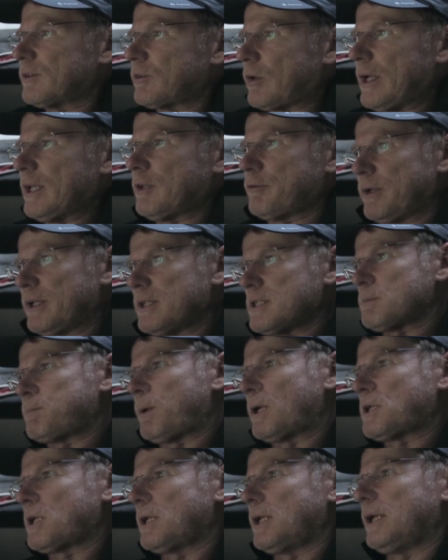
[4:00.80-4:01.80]
in trade wind,
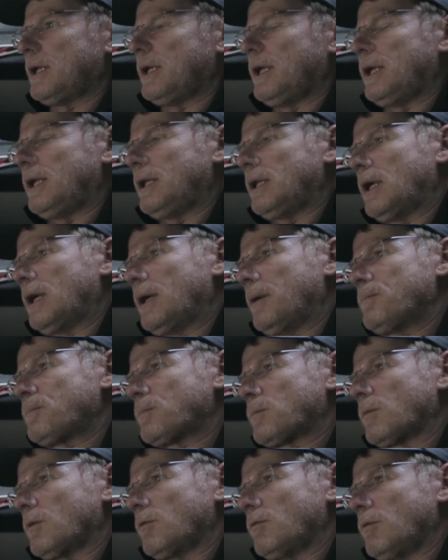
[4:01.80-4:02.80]
especially in
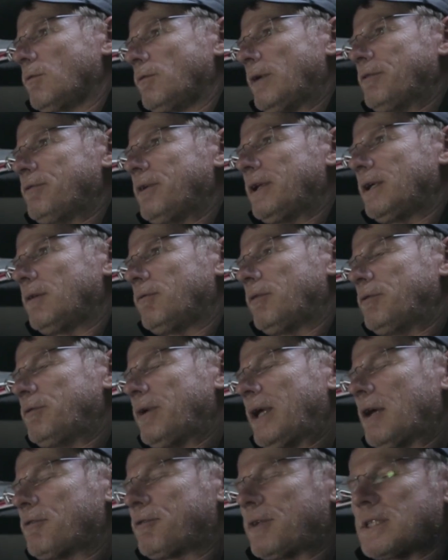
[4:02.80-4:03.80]
when
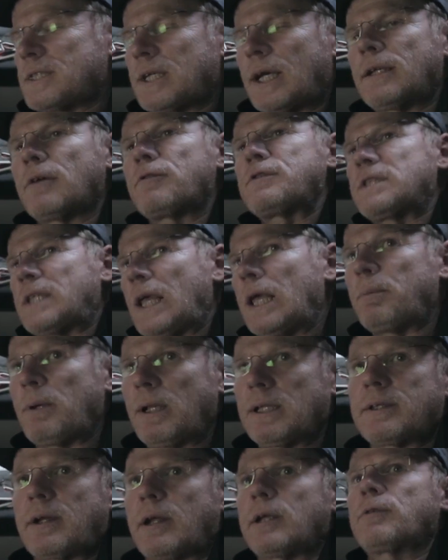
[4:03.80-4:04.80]
we have this kind of
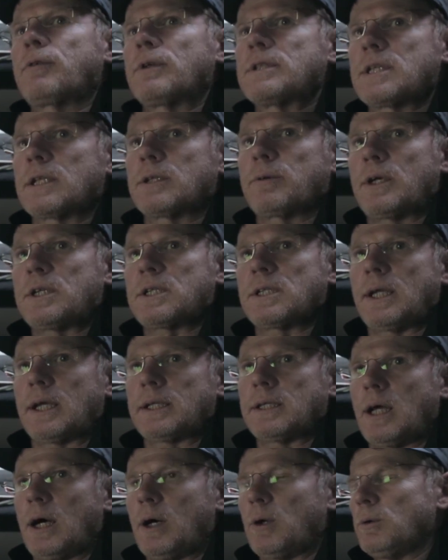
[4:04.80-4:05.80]
stable trade wind situation
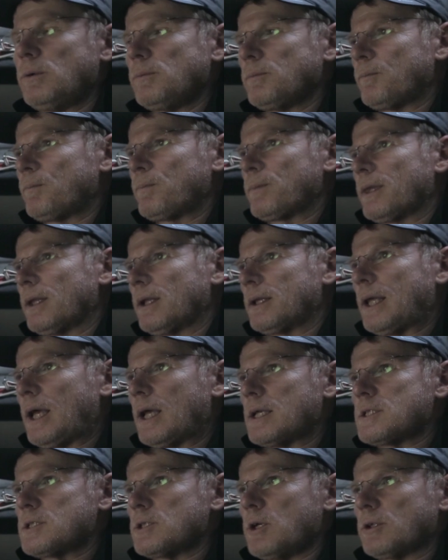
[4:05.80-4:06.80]
like now,
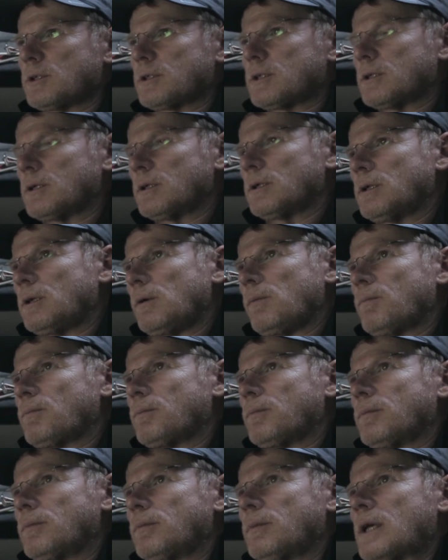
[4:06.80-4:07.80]
there's not
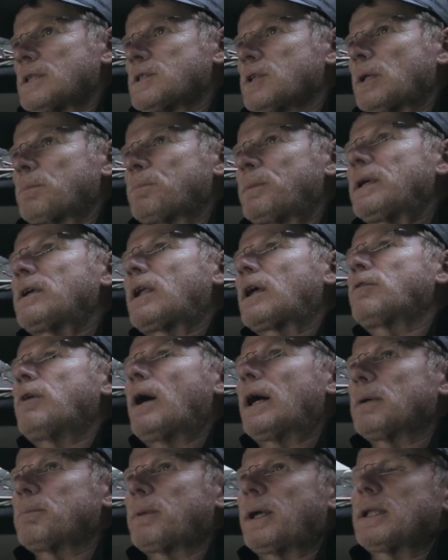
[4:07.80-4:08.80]
a big
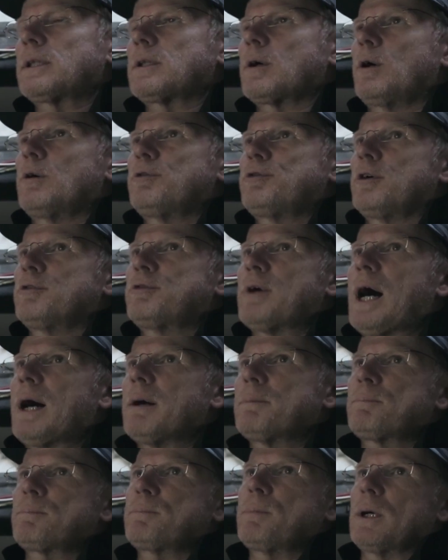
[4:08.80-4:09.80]
requirement of
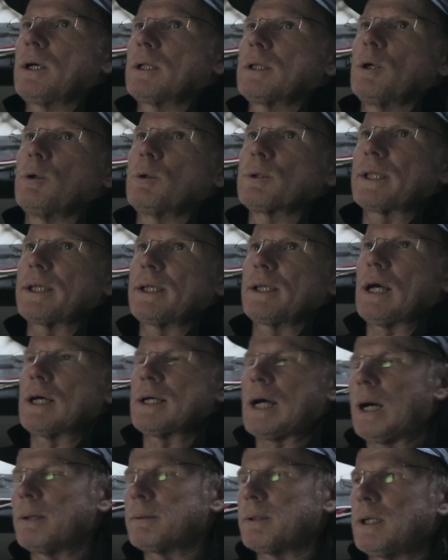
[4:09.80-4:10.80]
uploading,
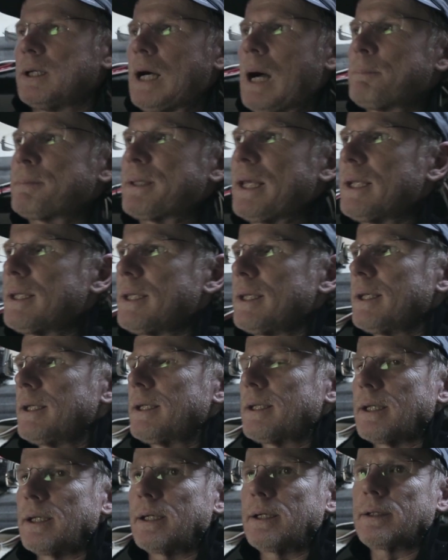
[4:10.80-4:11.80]

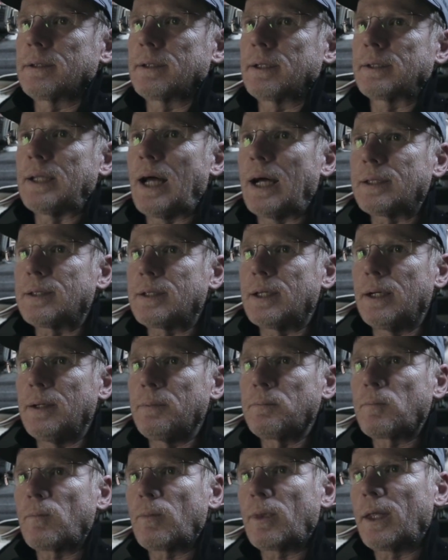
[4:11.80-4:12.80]
updating the
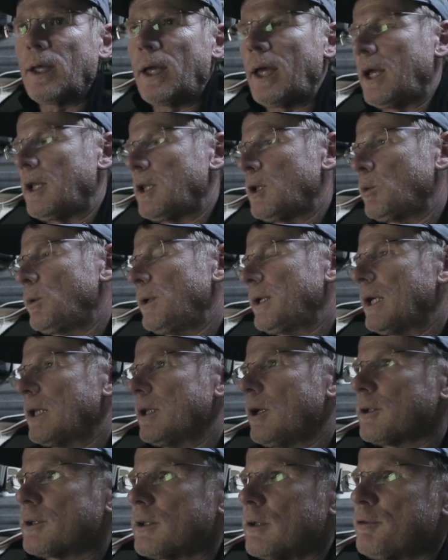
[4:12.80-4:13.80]
data and doing a
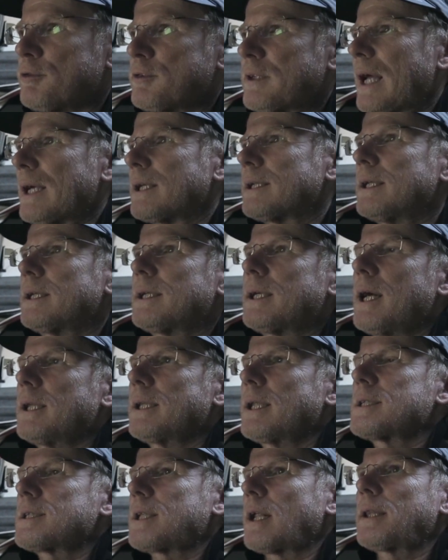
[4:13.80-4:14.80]
lot of
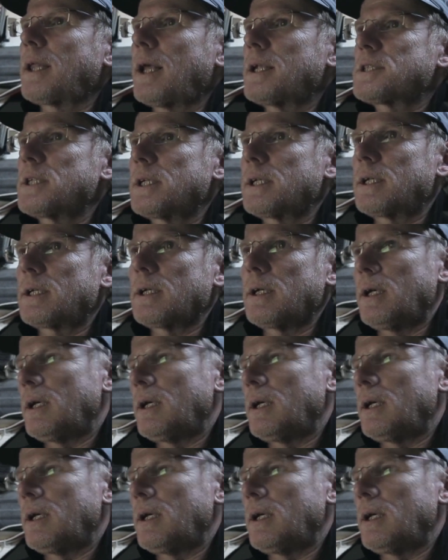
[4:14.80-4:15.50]
tactical and strategic